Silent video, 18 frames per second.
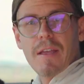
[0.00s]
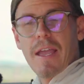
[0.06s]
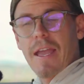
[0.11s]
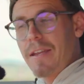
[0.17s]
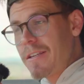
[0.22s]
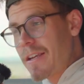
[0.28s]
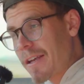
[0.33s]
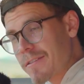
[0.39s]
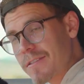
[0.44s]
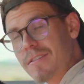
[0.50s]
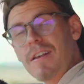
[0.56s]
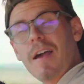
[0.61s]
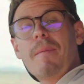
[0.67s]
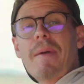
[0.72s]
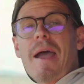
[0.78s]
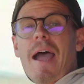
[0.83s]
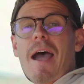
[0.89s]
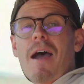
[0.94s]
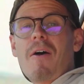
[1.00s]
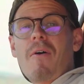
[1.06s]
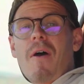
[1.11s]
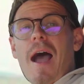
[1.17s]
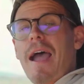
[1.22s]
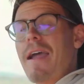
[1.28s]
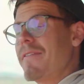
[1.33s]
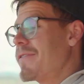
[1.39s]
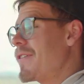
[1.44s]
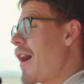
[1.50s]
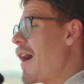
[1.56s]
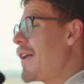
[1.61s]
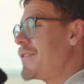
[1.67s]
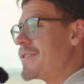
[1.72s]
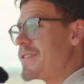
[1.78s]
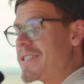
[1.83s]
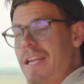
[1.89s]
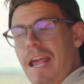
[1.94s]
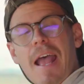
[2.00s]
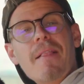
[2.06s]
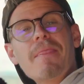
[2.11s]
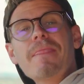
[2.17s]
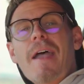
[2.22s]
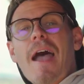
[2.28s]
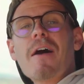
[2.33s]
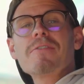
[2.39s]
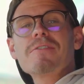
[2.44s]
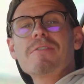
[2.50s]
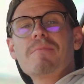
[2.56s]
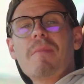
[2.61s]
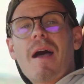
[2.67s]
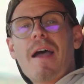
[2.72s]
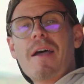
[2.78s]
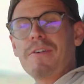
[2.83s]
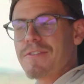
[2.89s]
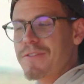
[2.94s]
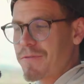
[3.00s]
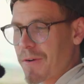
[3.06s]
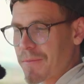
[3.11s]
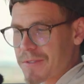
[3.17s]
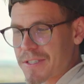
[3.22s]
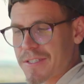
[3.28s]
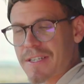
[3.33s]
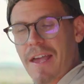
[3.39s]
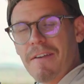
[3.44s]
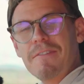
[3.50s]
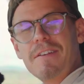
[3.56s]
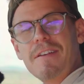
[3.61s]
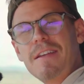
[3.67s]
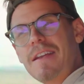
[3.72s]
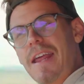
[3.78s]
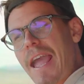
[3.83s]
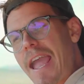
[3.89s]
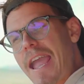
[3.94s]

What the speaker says: And yet somehow I have gotten 10,000 miles from 70 to